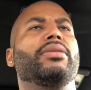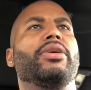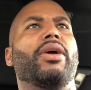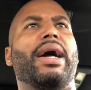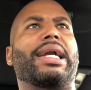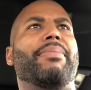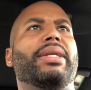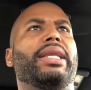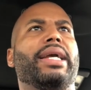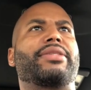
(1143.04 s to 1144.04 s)
You know, I got
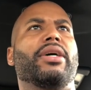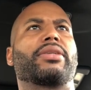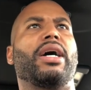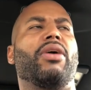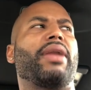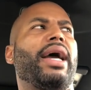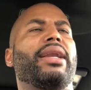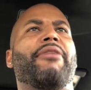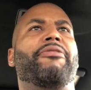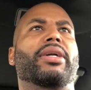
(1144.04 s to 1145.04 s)
my dick sucked all night
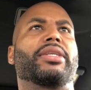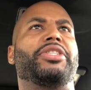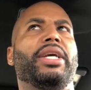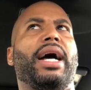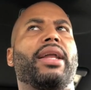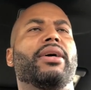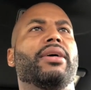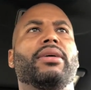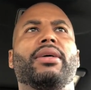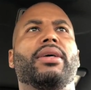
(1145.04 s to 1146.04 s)
and I fucked the shit out
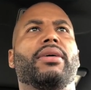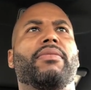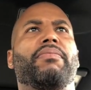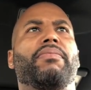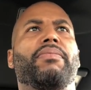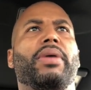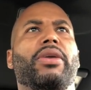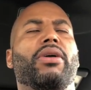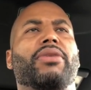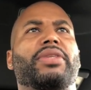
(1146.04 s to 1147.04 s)
of.
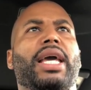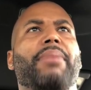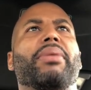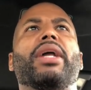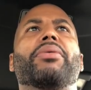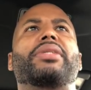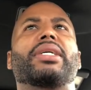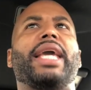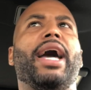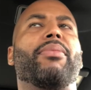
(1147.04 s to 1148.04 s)
You know what I'm saying? But it was
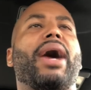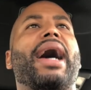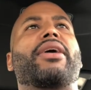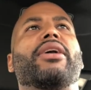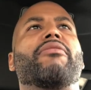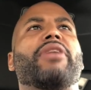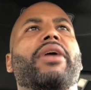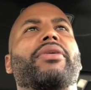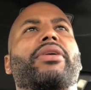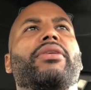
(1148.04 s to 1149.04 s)
a gamble. I could have
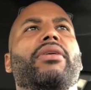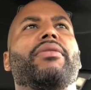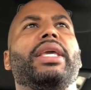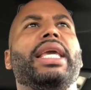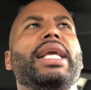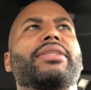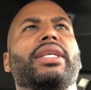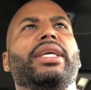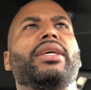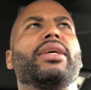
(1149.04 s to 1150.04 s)
very
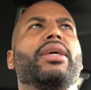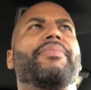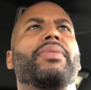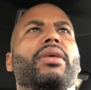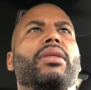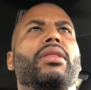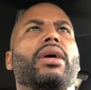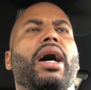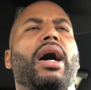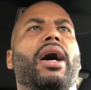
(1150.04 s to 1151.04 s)
easily
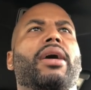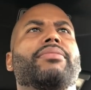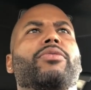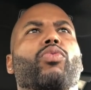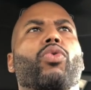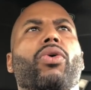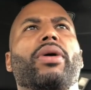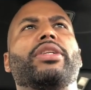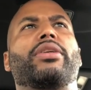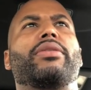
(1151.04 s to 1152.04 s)

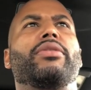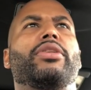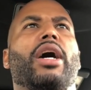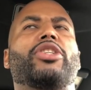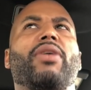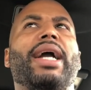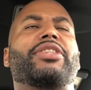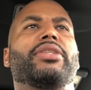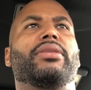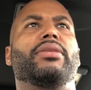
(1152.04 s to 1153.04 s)
ruined
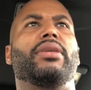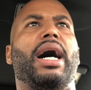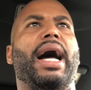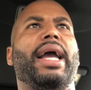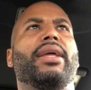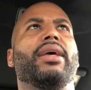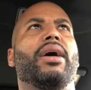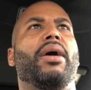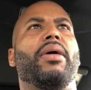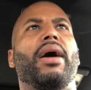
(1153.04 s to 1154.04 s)
attraction. All right?
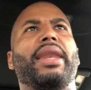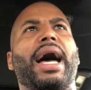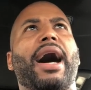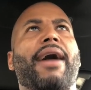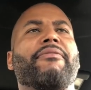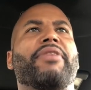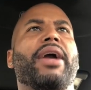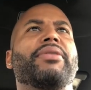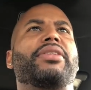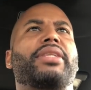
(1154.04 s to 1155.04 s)
Now, I'm
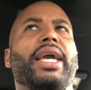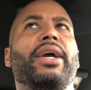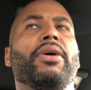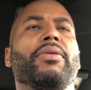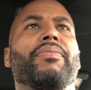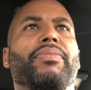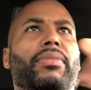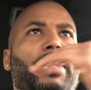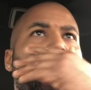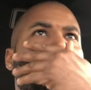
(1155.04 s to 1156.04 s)
very skilled,
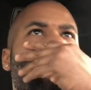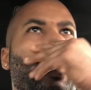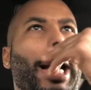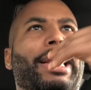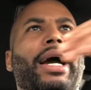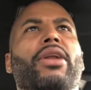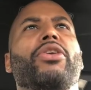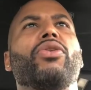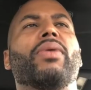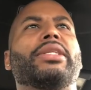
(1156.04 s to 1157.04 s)
and so I kind of
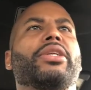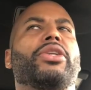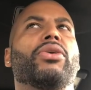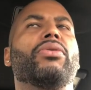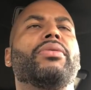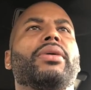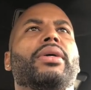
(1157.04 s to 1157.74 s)
knew what to do.